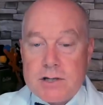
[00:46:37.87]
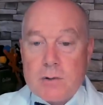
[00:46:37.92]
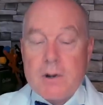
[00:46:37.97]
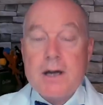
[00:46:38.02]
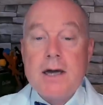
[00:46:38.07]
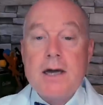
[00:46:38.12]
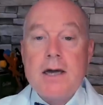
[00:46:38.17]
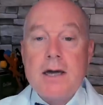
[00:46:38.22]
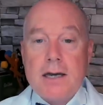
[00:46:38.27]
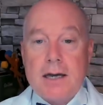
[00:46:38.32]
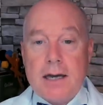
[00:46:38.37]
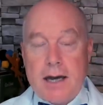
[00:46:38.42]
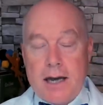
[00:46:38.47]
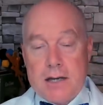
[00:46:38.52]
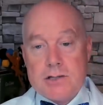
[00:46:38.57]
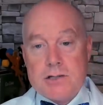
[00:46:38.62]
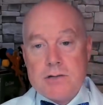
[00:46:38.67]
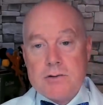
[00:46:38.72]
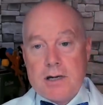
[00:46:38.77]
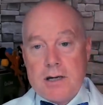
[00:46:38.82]
So,
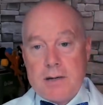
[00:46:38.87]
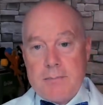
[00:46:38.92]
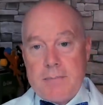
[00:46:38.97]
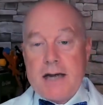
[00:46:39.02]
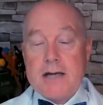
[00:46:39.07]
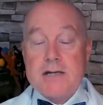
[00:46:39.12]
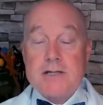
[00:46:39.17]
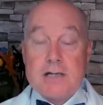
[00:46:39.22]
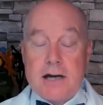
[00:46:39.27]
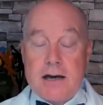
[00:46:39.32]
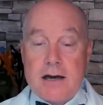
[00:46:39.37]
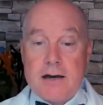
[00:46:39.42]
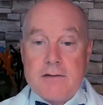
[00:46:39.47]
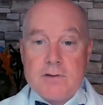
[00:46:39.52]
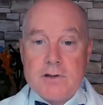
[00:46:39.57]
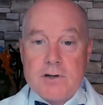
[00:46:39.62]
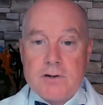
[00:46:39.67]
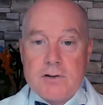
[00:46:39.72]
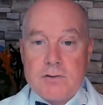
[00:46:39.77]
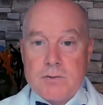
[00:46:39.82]
yeah, as you can imagine, I,
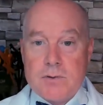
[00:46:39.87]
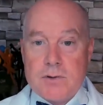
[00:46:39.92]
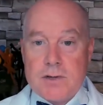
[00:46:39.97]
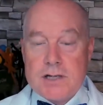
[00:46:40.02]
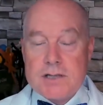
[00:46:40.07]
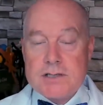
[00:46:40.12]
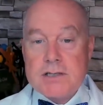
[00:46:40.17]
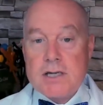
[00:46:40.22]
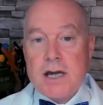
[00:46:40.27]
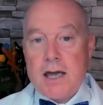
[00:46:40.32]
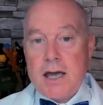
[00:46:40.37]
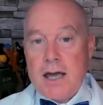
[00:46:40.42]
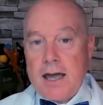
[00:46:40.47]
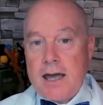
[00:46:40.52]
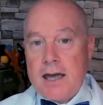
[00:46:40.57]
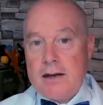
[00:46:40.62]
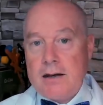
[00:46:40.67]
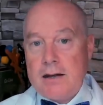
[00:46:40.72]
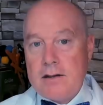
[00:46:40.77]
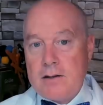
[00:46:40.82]
have looked through this,
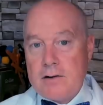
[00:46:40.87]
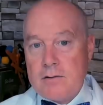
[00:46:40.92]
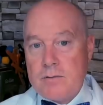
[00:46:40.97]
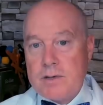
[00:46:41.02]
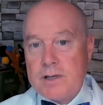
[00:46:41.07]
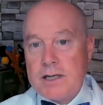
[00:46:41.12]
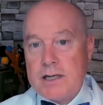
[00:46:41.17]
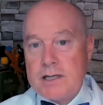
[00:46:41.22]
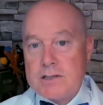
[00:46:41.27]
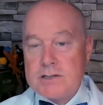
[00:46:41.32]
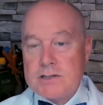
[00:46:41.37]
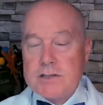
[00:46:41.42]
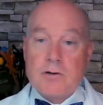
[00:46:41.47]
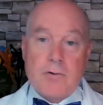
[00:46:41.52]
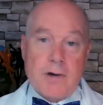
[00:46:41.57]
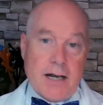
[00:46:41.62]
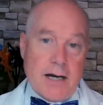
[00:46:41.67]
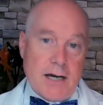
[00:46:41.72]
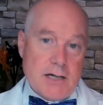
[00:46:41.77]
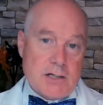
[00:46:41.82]
and there really is a
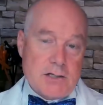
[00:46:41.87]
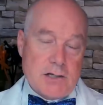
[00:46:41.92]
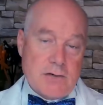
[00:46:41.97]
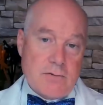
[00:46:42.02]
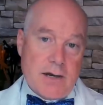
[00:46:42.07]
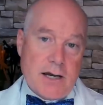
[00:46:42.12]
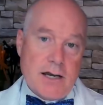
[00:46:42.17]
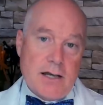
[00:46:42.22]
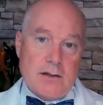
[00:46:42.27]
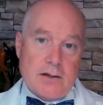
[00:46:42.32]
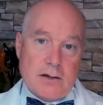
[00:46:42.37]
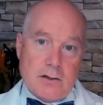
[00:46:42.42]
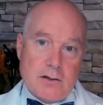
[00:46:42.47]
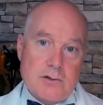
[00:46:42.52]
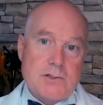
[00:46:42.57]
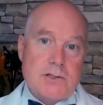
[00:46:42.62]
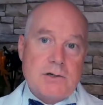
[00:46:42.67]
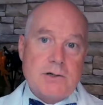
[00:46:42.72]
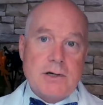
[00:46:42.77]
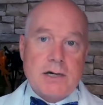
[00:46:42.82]
gradation, right? The
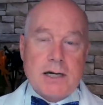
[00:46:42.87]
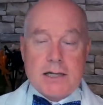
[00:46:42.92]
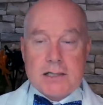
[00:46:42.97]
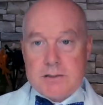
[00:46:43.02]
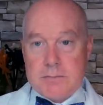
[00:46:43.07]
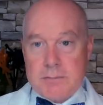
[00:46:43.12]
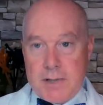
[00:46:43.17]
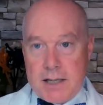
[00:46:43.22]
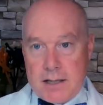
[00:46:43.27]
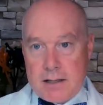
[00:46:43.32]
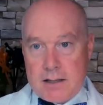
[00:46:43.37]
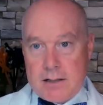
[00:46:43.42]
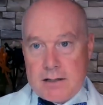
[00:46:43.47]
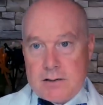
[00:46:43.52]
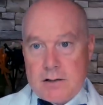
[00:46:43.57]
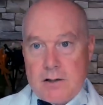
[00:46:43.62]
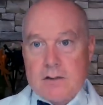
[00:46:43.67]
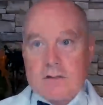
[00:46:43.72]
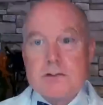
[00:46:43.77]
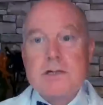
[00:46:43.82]
closer you get to being
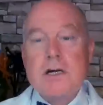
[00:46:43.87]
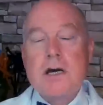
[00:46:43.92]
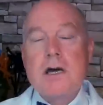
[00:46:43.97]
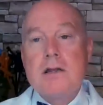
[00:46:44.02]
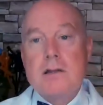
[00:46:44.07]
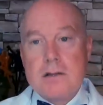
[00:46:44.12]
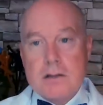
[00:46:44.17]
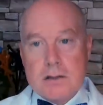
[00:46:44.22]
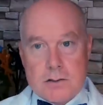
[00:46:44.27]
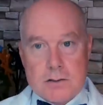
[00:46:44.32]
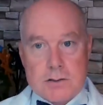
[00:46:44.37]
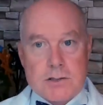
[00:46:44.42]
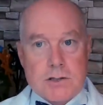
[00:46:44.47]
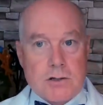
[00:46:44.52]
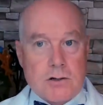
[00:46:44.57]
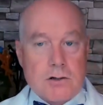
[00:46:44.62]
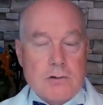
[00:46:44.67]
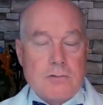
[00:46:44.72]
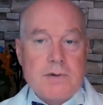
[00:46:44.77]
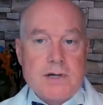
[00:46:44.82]
an adult, the
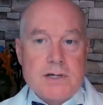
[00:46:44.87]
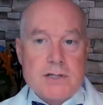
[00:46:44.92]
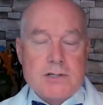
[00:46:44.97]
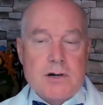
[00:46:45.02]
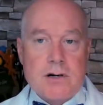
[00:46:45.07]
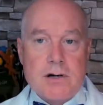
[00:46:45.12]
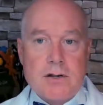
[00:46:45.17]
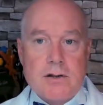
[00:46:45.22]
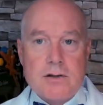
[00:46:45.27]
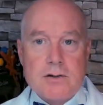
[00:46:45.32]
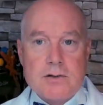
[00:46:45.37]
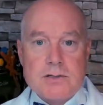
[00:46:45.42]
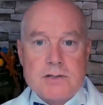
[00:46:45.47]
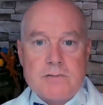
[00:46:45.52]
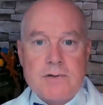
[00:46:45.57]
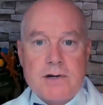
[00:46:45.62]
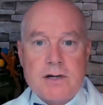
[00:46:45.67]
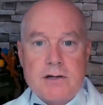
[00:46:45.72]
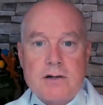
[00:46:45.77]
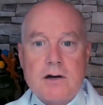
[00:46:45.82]
closer your risks are to
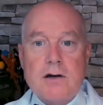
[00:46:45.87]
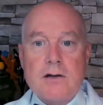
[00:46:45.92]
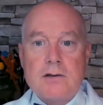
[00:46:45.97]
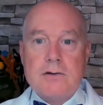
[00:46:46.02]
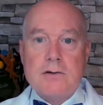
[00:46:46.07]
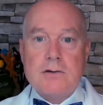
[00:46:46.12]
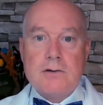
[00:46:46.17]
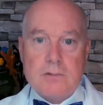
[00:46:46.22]
those of an adult.